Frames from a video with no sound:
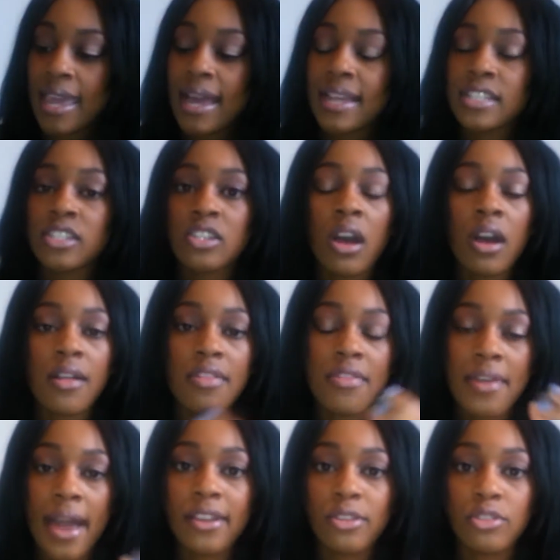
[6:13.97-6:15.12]
I saw
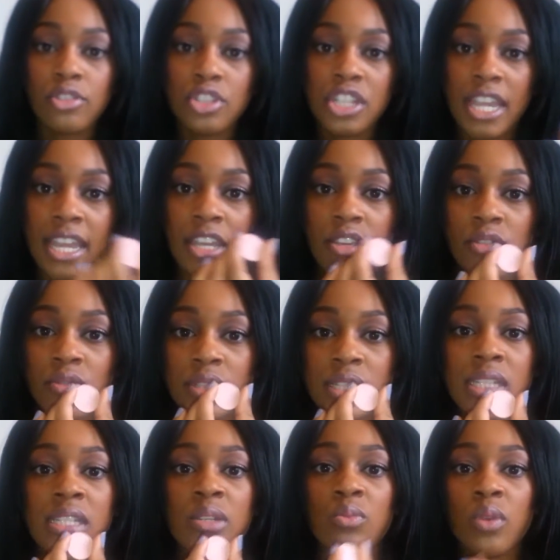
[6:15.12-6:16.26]
That Girl Shay use
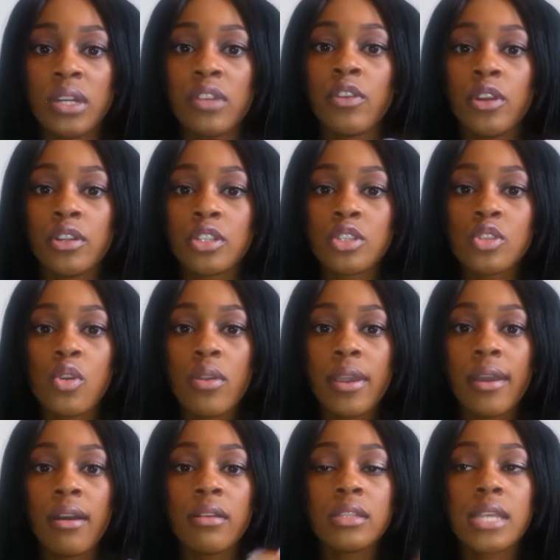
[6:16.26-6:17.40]
this in one of her
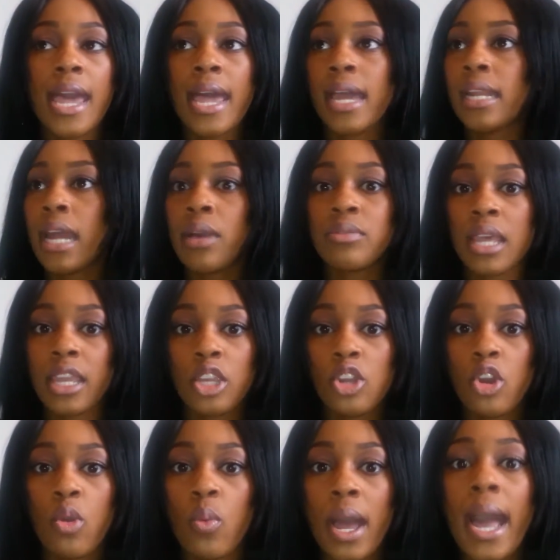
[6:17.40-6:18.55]
tutorials, and I was like, you
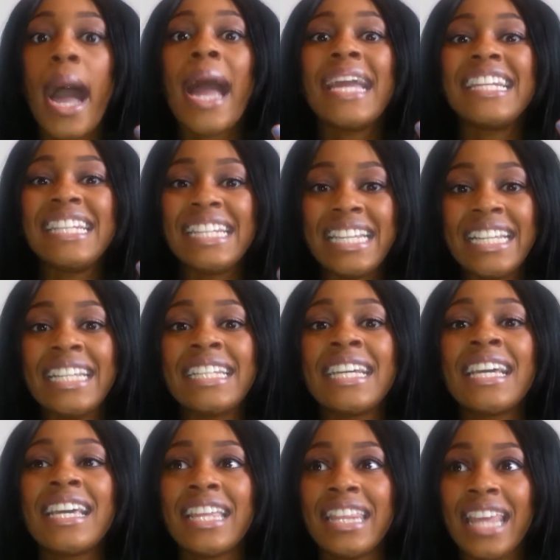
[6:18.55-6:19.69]
know what, I need
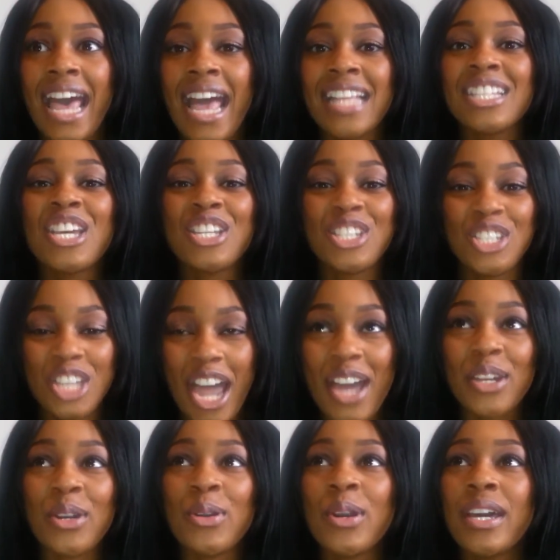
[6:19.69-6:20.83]
that
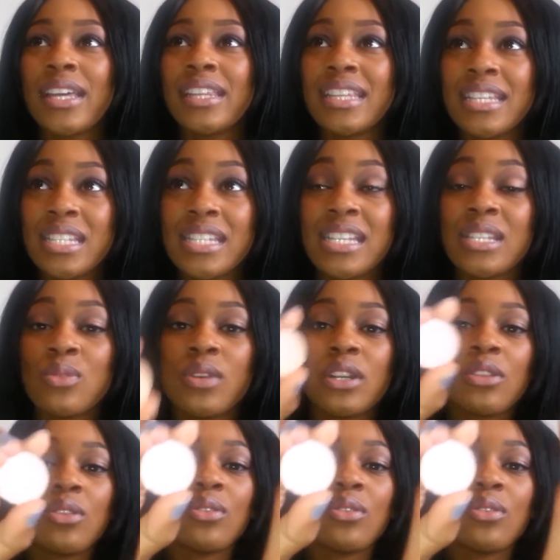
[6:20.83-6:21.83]
shadow. This is one of